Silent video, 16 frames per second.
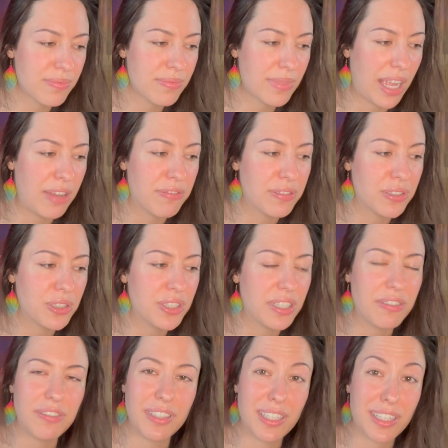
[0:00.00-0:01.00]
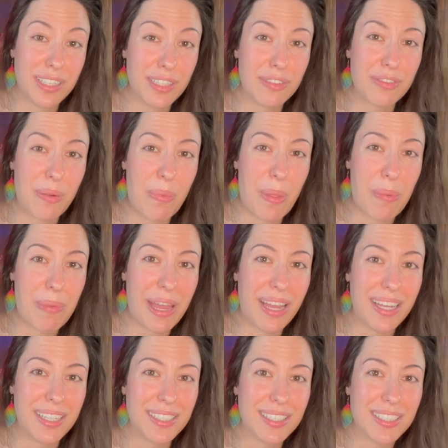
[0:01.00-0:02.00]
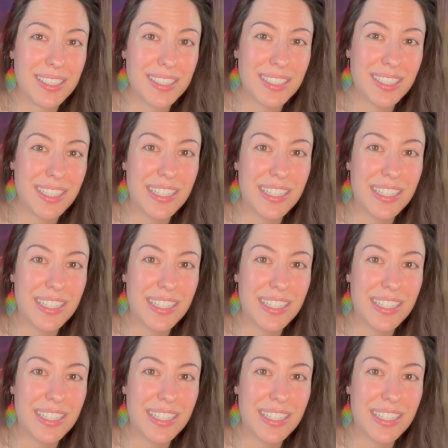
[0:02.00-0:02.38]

At first they feel like they're from the past.